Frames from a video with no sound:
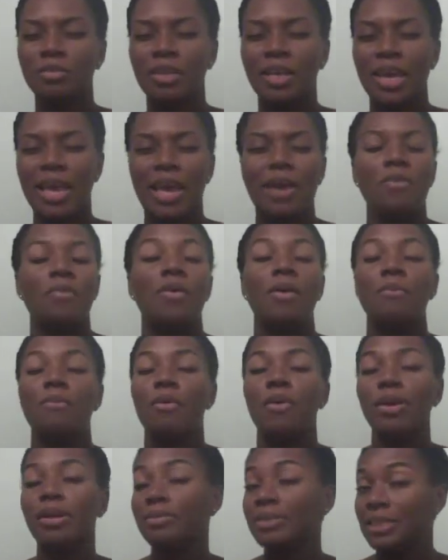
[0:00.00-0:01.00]
at one
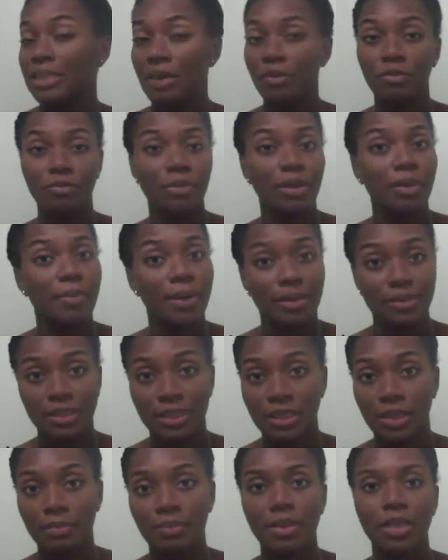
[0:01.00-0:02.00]
point upset with me about
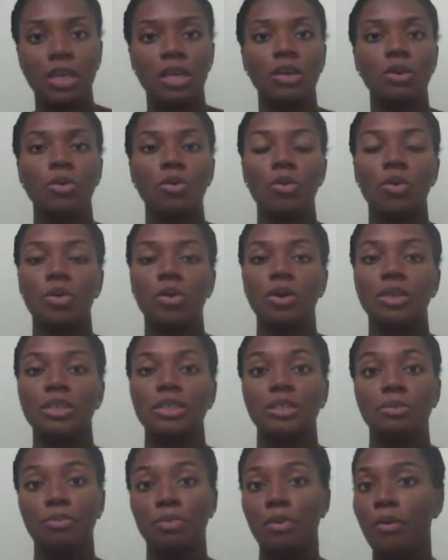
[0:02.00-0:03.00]
something, or
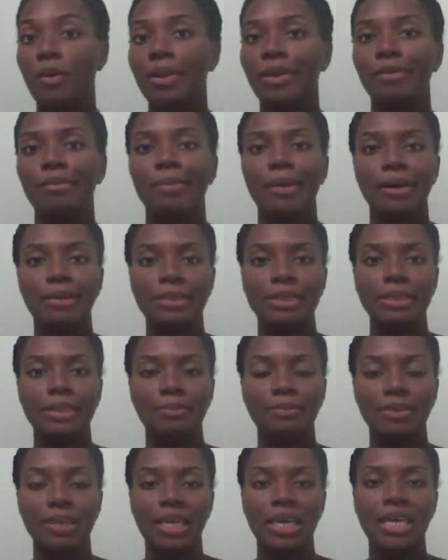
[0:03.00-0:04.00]
disappointed about
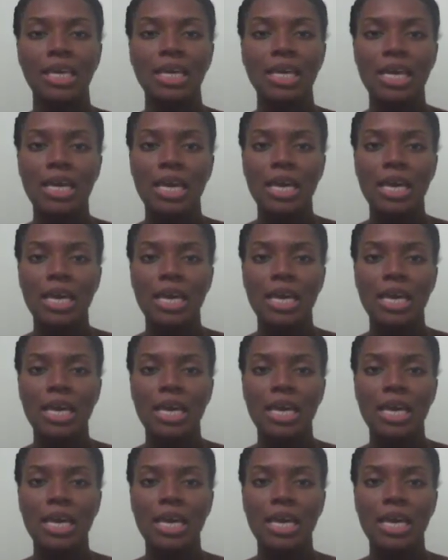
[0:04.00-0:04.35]
something